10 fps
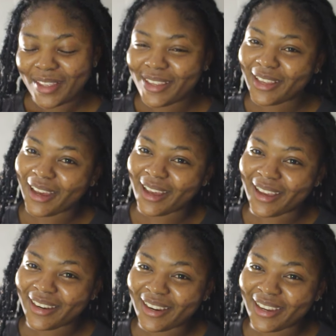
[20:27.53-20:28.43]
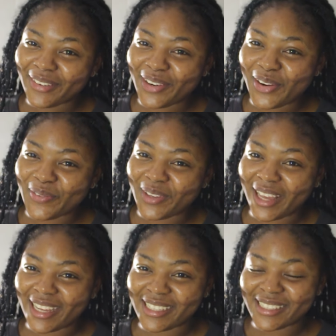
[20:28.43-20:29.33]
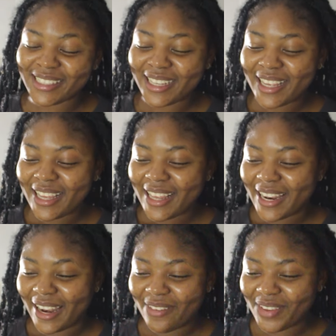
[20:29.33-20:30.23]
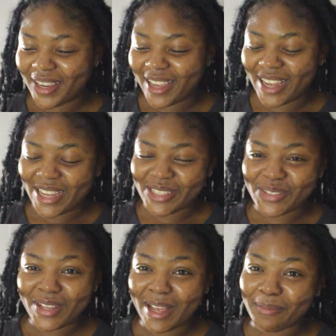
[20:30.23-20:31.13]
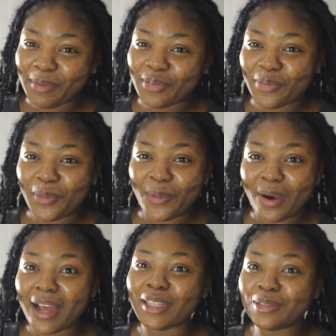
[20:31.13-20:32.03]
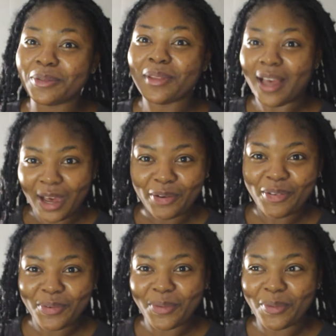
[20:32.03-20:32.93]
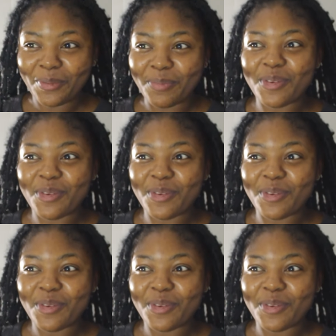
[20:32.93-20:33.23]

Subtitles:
Yeah, and I really hope you guys love it here. So yeah, before I do the outro,